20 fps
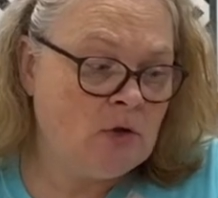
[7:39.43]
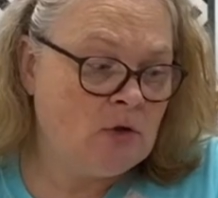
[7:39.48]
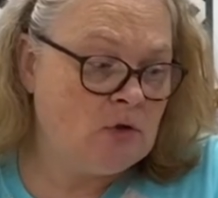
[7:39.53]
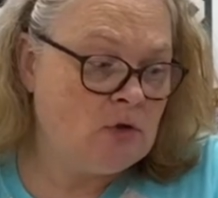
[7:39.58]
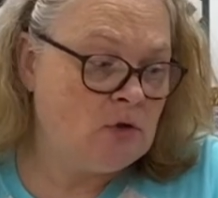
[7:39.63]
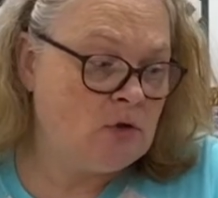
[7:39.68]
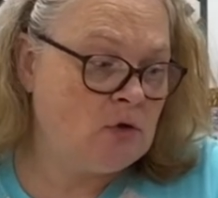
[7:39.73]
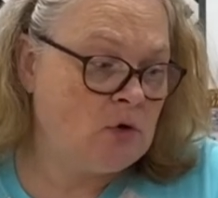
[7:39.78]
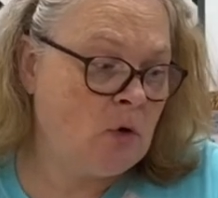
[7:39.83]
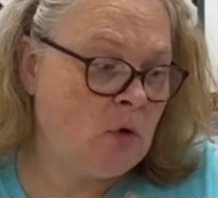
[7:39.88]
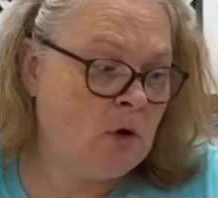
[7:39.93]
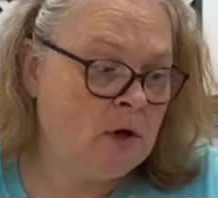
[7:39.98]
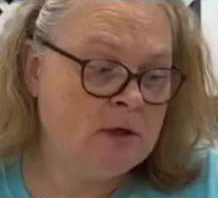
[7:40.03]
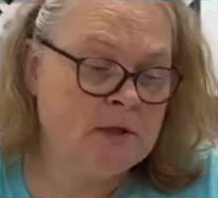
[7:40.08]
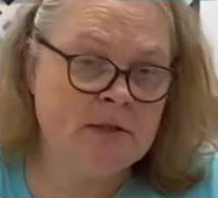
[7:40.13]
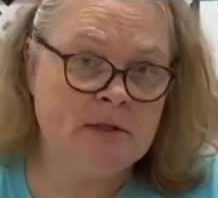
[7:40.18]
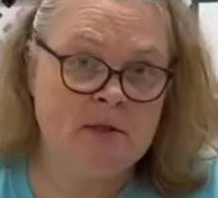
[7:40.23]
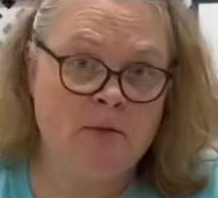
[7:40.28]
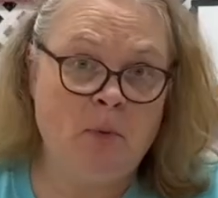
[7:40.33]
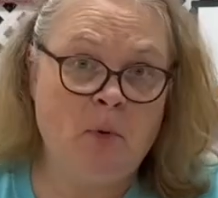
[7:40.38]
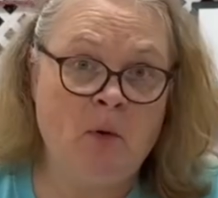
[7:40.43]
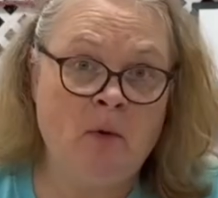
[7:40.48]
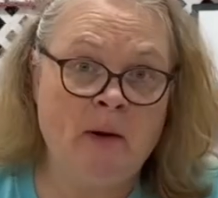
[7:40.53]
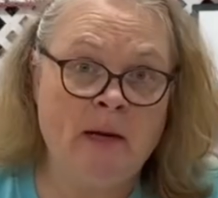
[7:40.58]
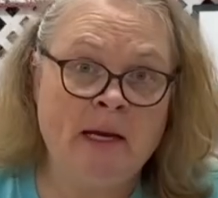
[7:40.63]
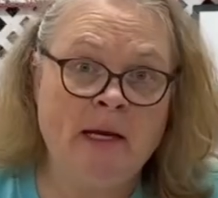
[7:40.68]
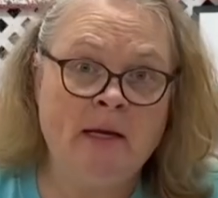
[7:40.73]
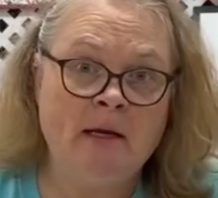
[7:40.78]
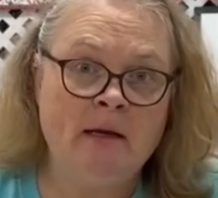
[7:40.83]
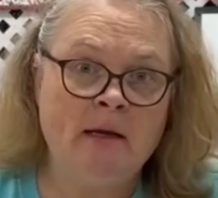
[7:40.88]
towards the
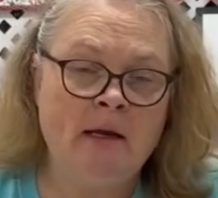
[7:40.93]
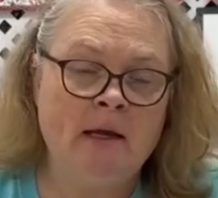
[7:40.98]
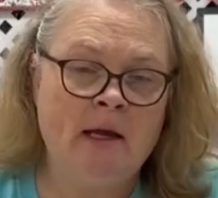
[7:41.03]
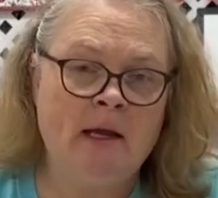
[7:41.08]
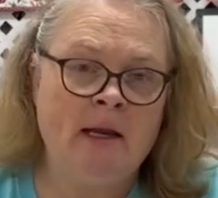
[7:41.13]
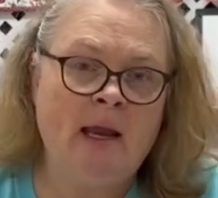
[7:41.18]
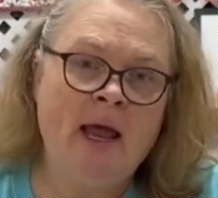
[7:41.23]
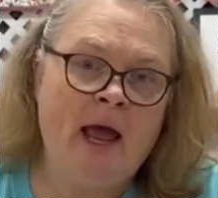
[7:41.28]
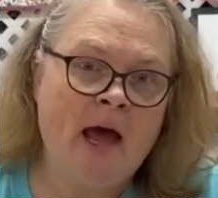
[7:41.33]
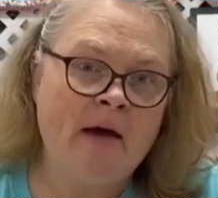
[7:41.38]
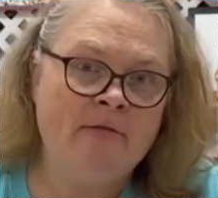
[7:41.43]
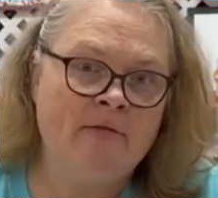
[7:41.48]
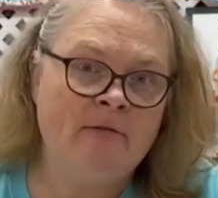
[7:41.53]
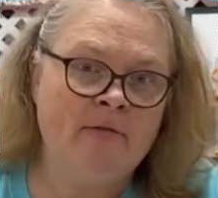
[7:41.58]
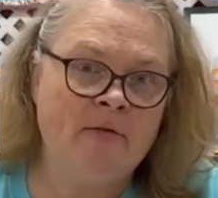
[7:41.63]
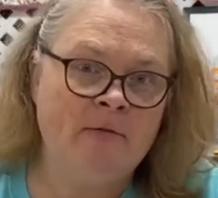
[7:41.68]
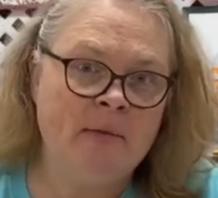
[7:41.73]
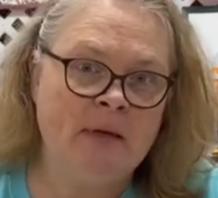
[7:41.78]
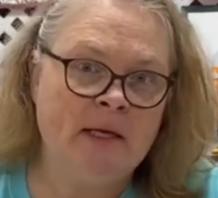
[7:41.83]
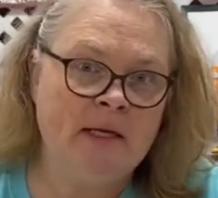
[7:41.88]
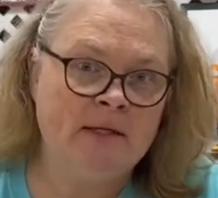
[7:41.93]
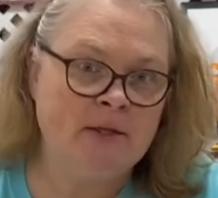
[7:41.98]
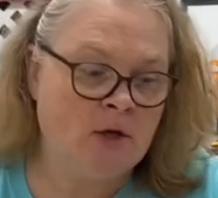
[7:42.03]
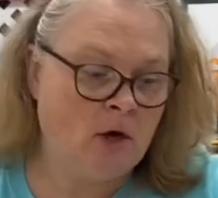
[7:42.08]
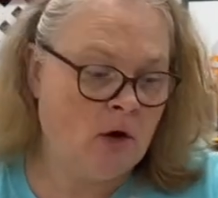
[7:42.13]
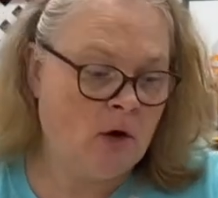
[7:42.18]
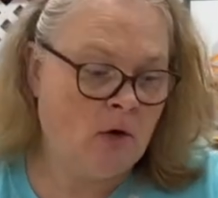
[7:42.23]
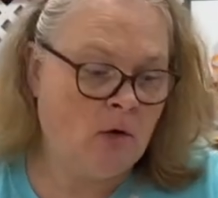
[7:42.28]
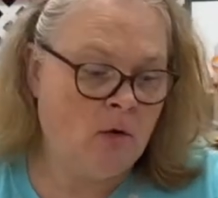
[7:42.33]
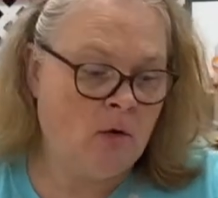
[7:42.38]
point, and half of them need to
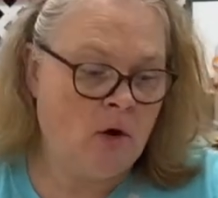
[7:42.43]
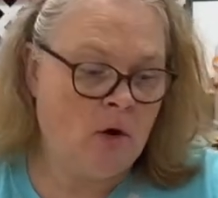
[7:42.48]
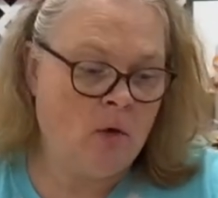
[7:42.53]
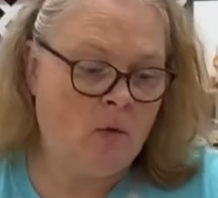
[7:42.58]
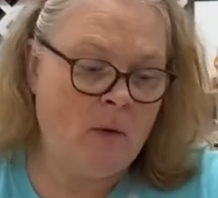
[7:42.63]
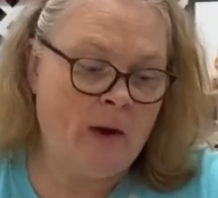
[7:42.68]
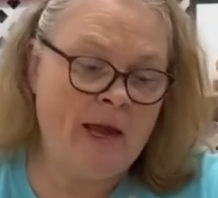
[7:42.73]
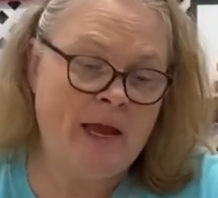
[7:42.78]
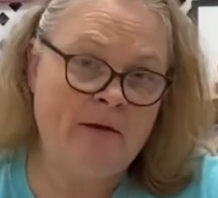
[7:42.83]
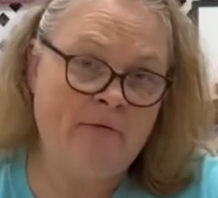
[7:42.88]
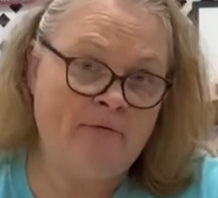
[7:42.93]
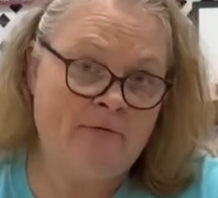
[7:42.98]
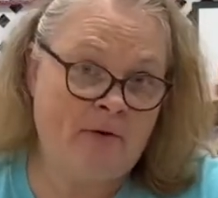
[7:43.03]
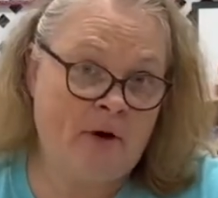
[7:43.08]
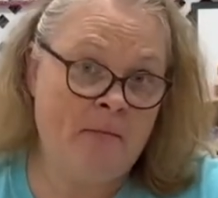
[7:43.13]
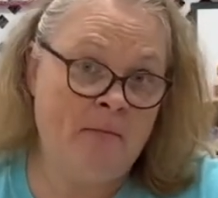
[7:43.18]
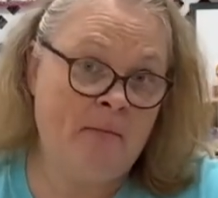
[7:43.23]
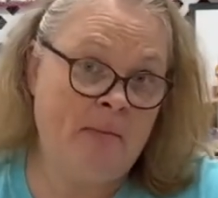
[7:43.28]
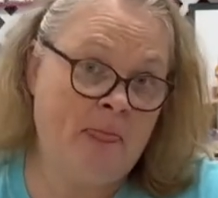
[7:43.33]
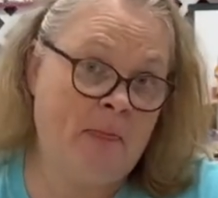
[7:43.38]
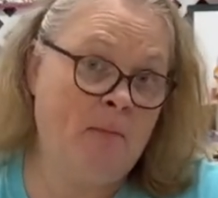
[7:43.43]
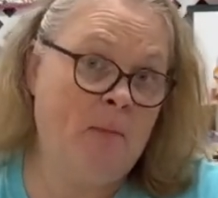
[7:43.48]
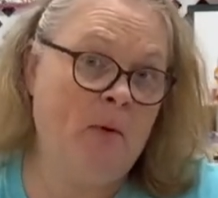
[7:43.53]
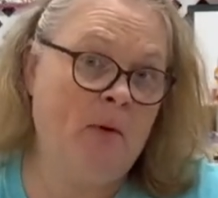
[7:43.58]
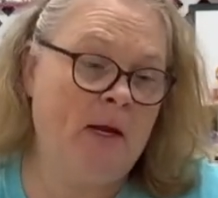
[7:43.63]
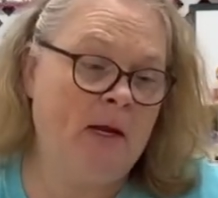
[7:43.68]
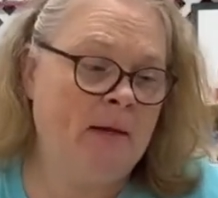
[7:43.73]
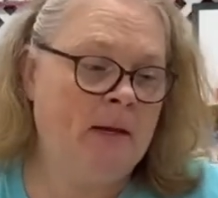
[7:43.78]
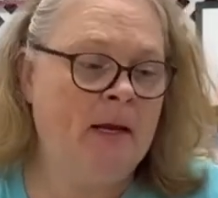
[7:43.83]
go away from the point.